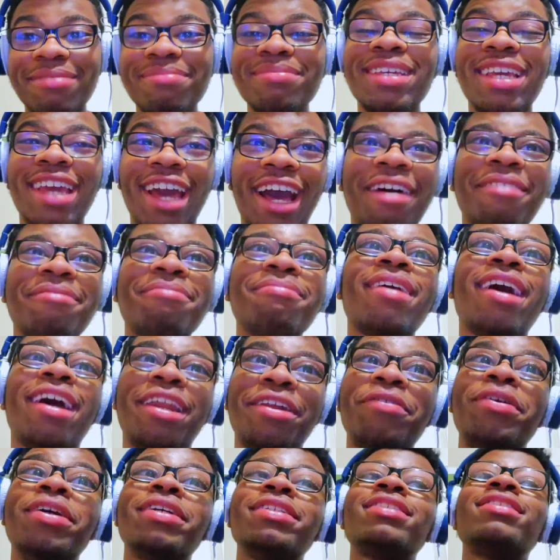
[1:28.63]
yeah,
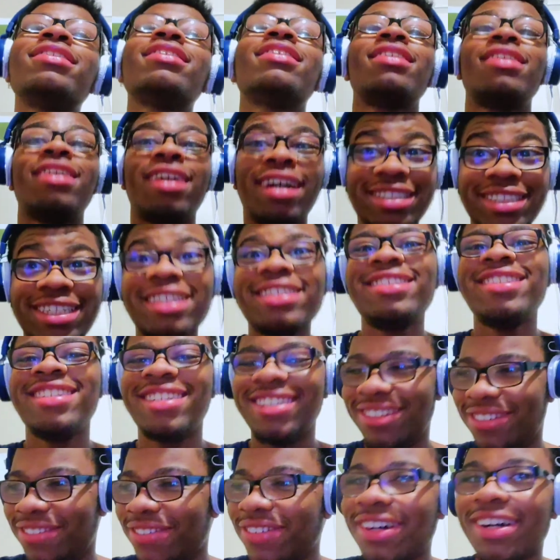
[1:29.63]
anyways, let's
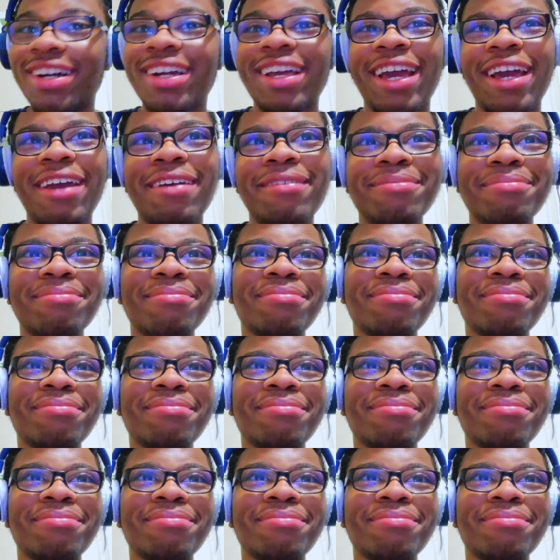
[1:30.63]
continue. Okay.